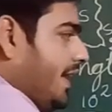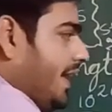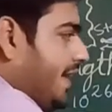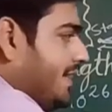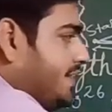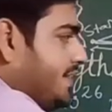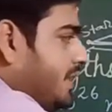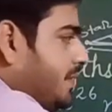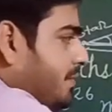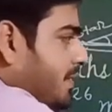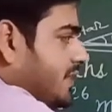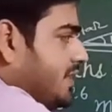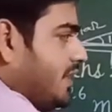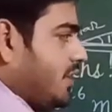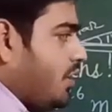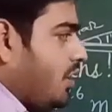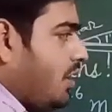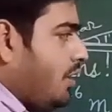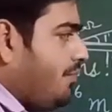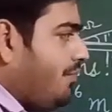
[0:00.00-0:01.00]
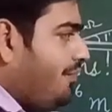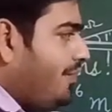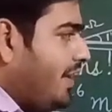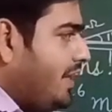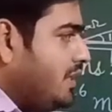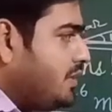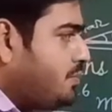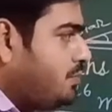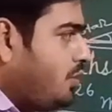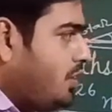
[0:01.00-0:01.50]
Estimation of
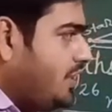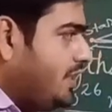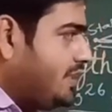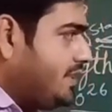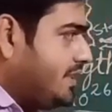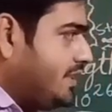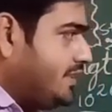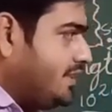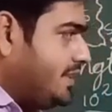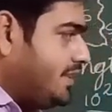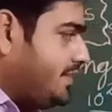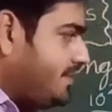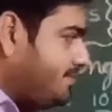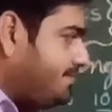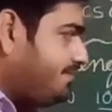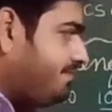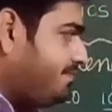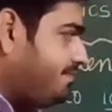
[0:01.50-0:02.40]
very small distances.